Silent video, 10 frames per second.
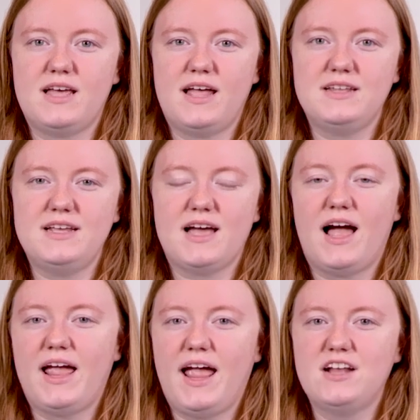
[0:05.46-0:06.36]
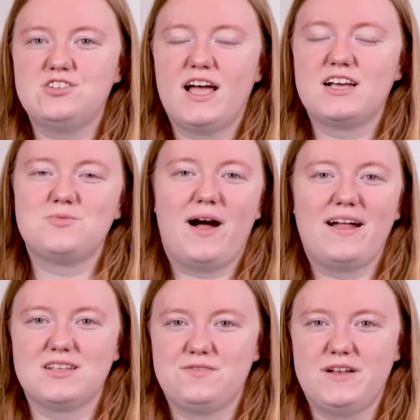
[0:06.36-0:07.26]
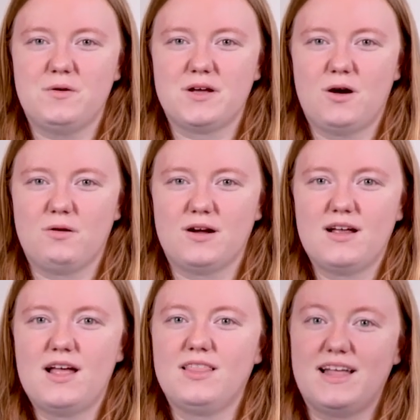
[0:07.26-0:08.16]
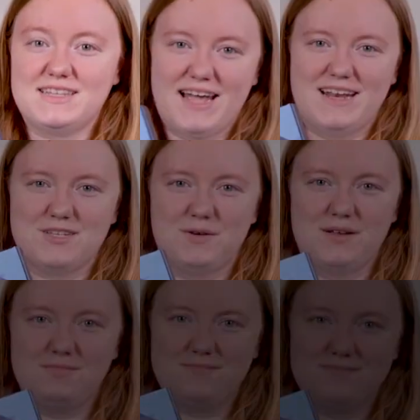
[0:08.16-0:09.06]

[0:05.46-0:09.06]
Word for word: to NDI HX wireless video encoder. Let's get into it.